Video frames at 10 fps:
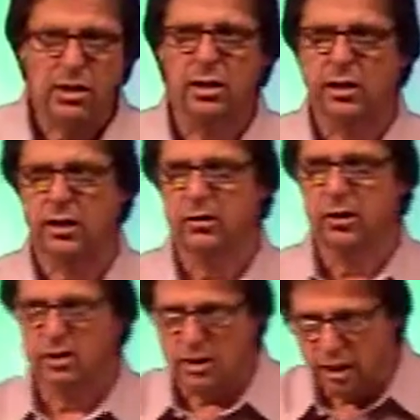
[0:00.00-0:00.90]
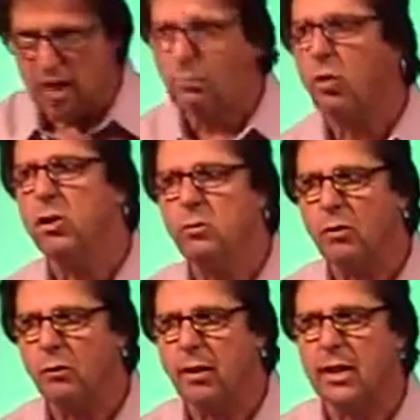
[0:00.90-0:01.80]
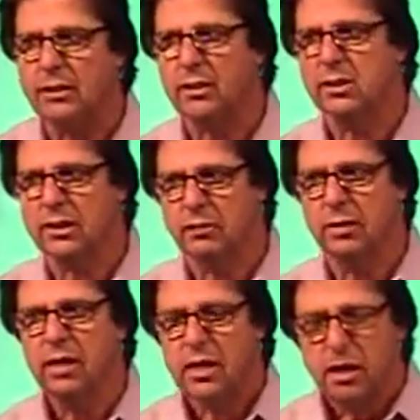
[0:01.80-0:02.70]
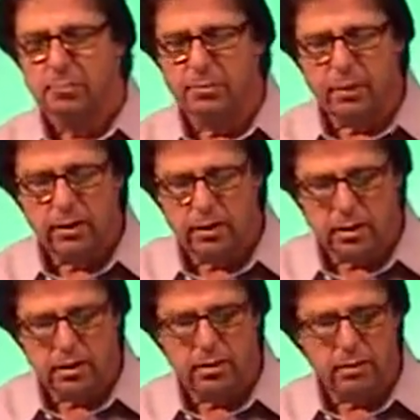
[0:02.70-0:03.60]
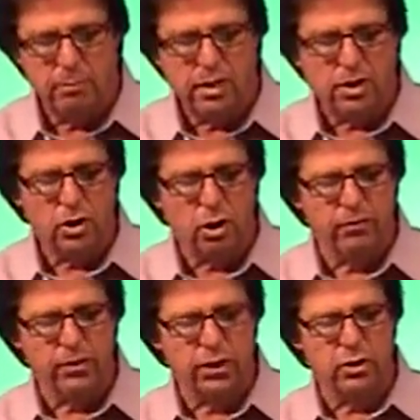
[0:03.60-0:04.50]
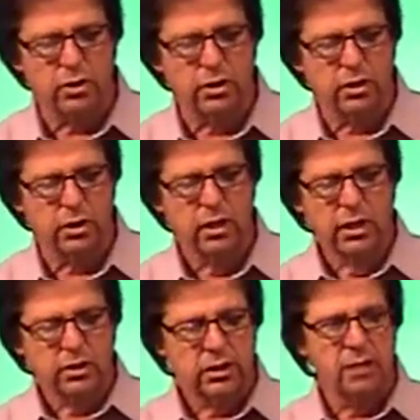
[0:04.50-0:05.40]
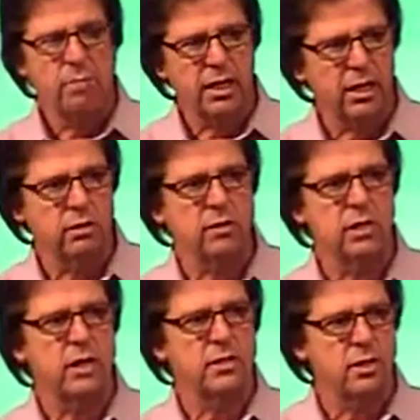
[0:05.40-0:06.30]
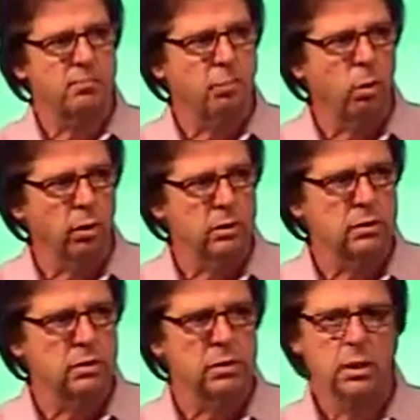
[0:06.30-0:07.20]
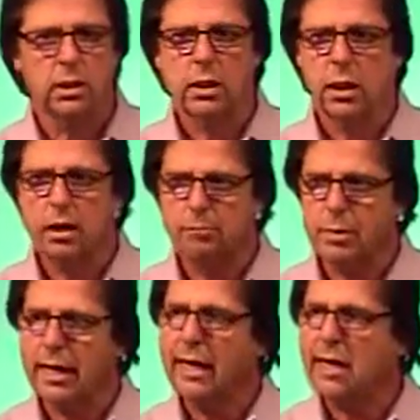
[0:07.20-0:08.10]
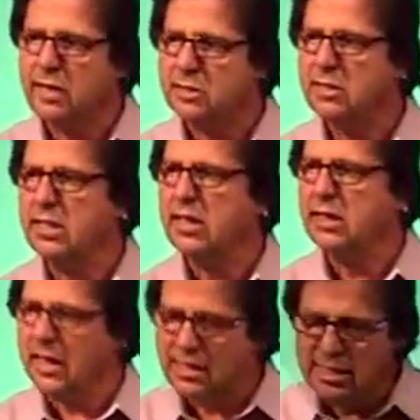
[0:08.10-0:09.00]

into this. There's a lot more than what we realize this lesson, but the, the, the big surface issue is here. Somebody understands the importance of planting a seed and